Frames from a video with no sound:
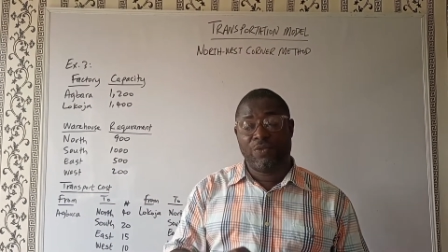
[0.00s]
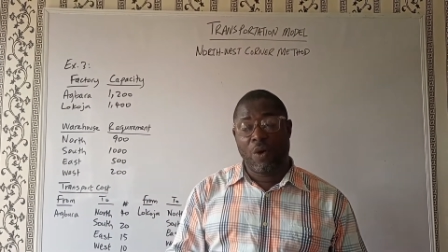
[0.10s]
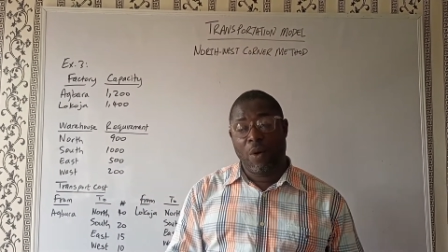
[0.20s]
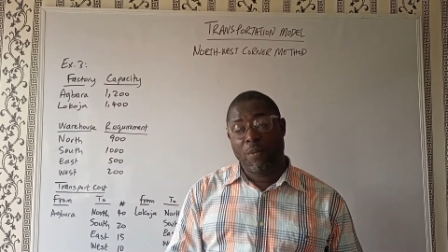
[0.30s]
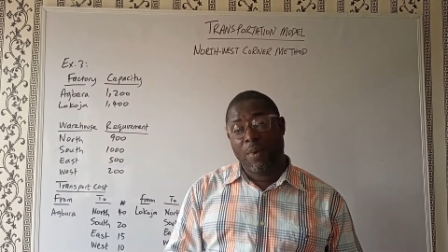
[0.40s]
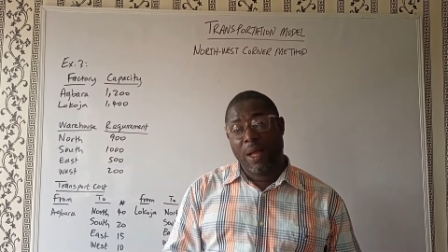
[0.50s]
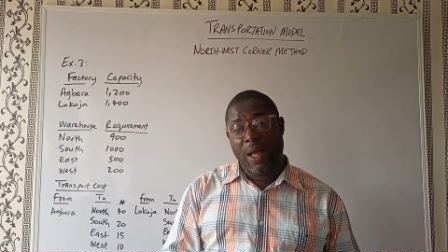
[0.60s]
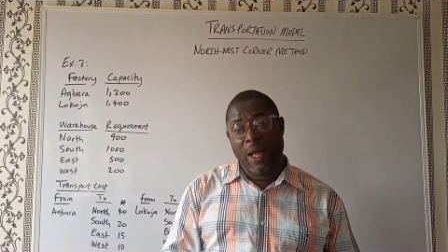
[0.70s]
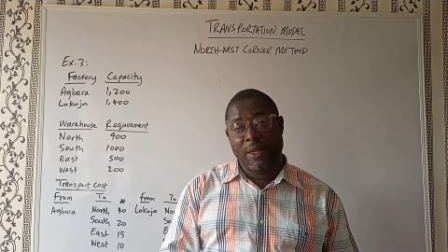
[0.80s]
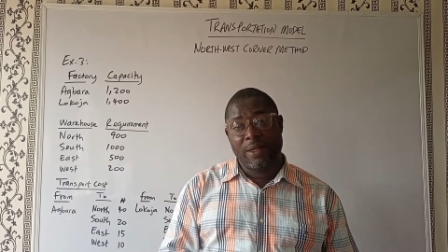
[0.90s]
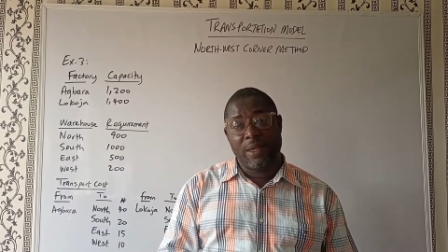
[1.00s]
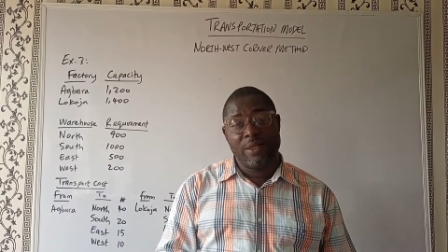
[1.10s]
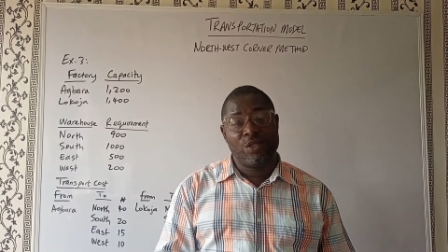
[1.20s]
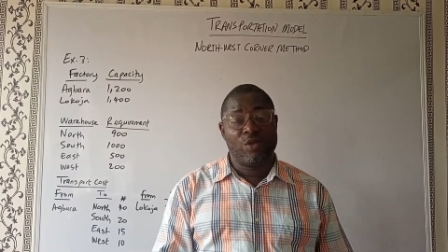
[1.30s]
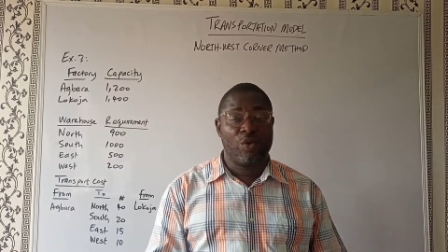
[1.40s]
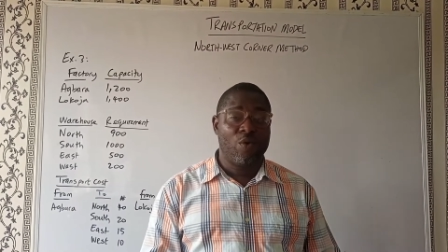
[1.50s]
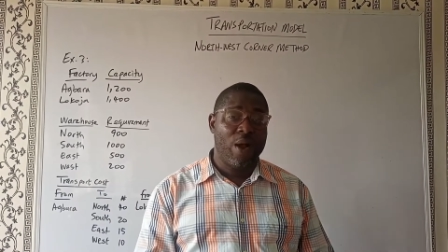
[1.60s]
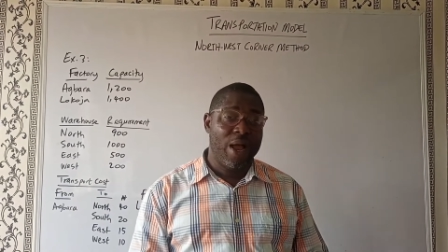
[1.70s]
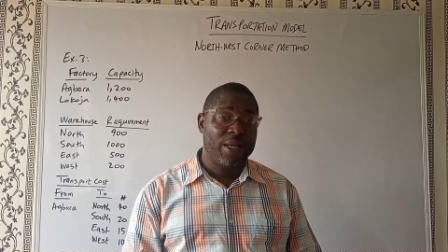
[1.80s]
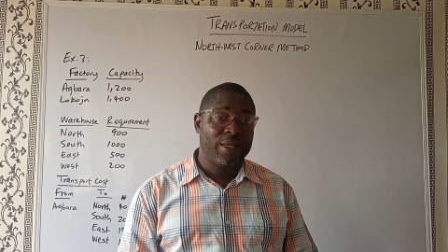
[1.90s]
form and then it's
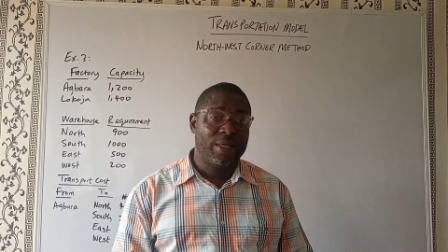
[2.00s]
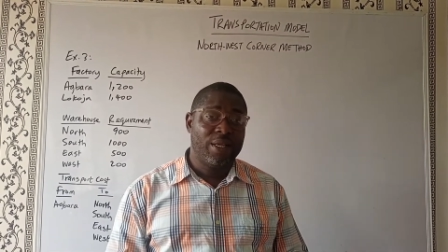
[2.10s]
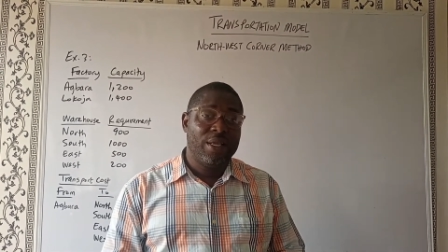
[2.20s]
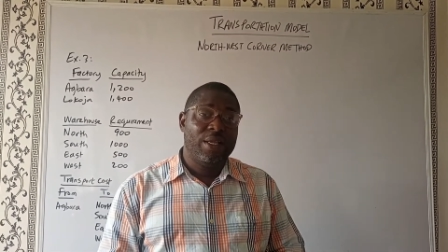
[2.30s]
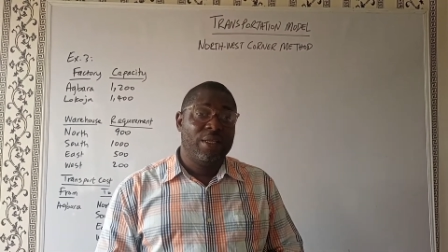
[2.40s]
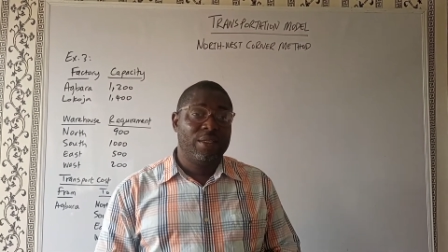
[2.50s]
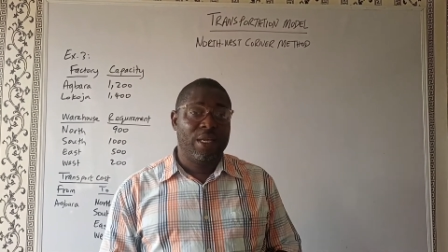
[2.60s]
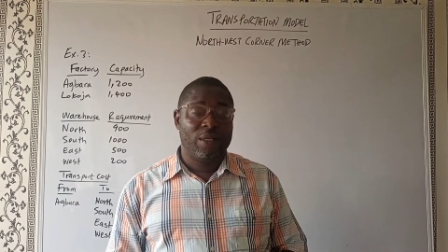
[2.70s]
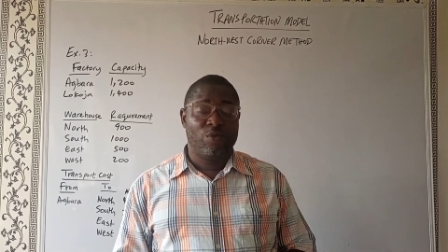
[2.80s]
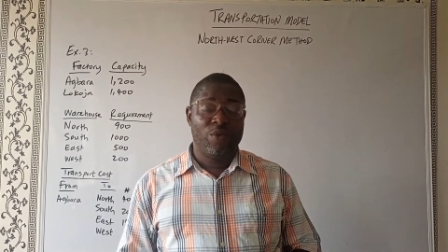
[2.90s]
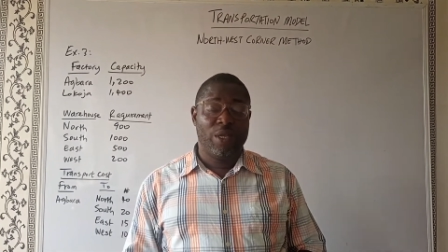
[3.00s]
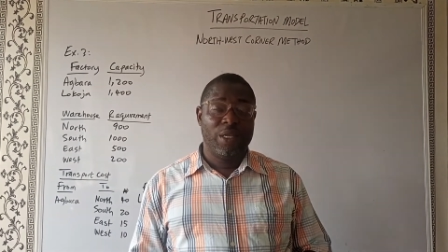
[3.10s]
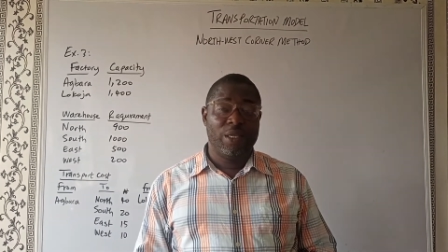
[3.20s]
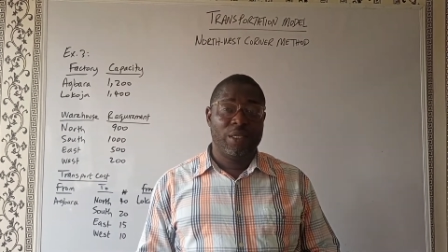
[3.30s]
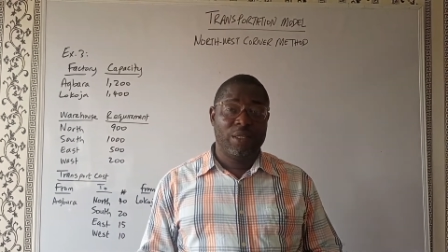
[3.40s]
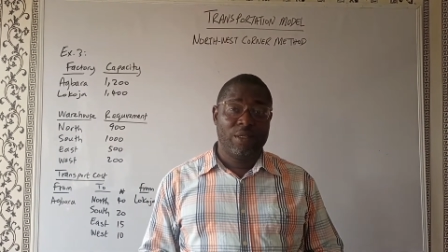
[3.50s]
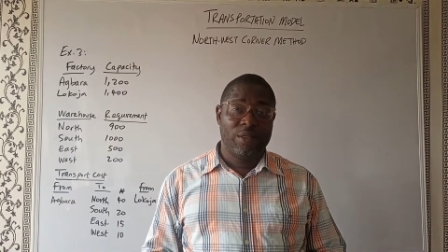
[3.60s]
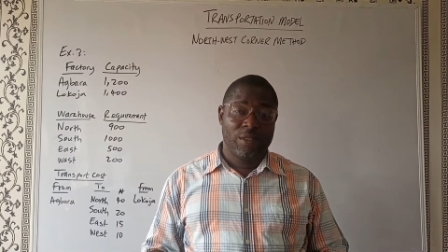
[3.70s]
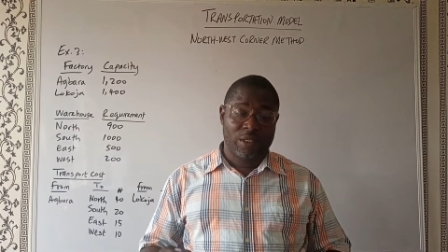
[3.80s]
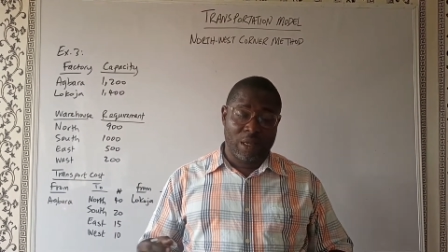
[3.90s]
required that we
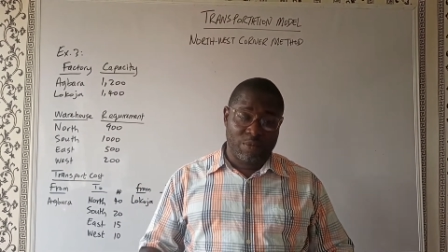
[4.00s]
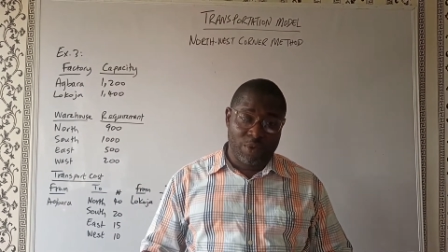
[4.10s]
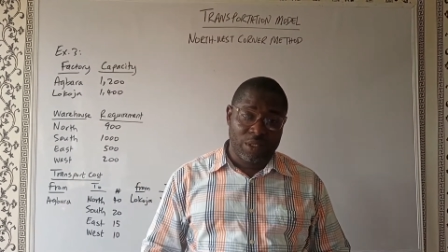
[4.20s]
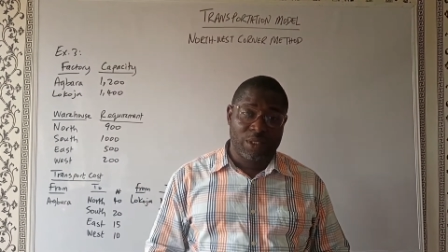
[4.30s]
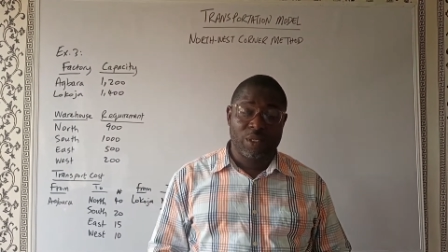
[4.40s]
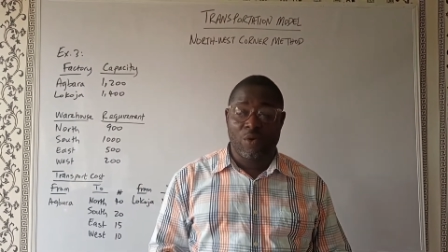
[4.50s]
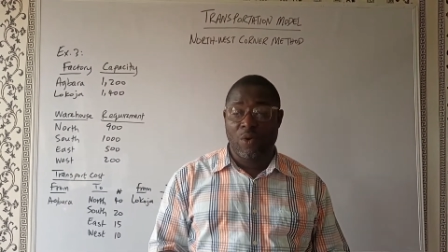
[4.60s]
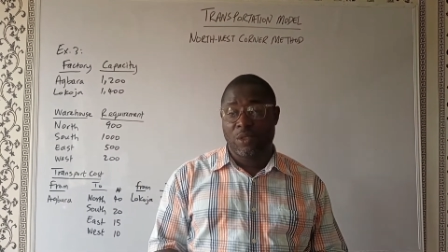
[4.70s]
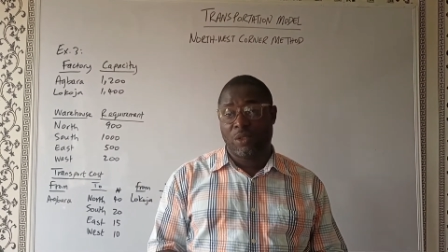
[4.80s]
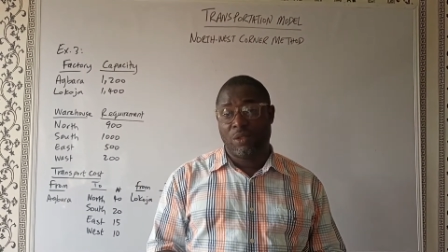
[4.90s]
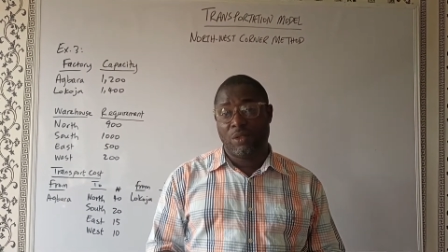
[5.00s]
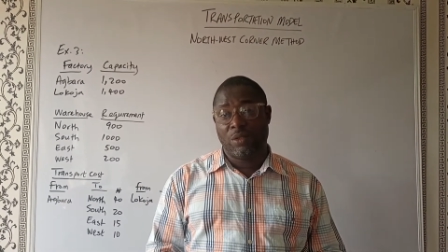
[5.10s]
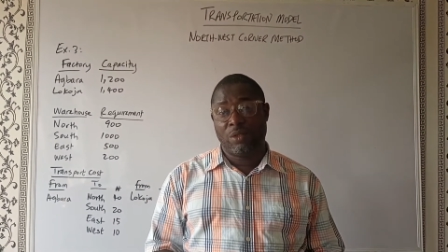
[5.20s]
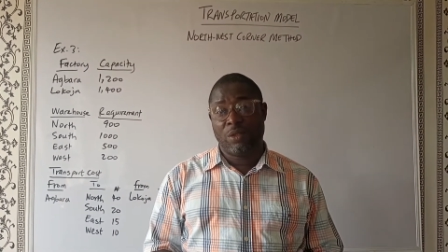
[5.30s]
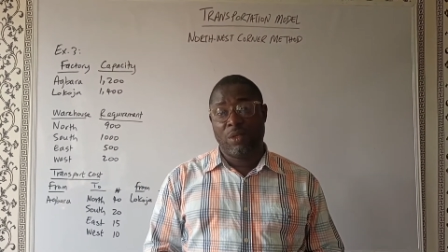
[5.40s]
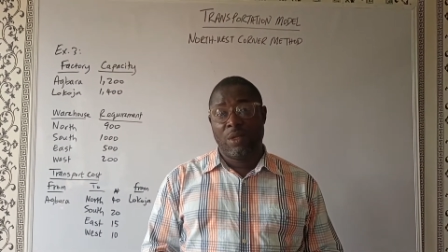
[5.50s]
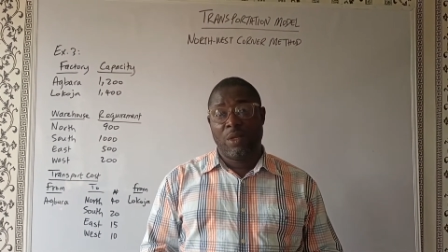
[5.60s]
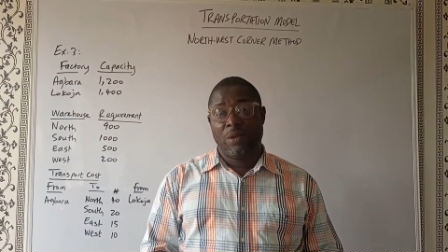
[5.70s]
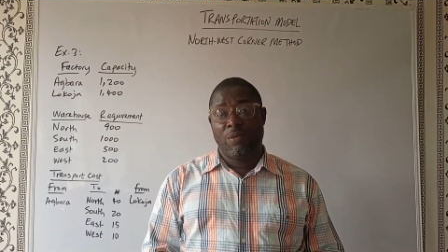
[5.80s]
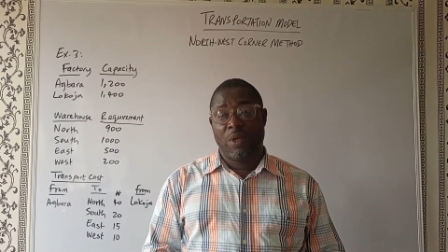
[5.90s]
interpret the question.
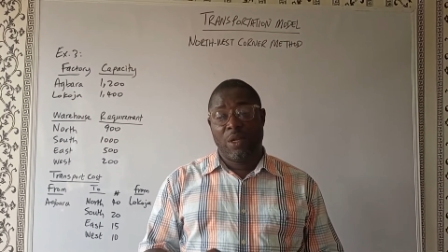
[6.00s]
But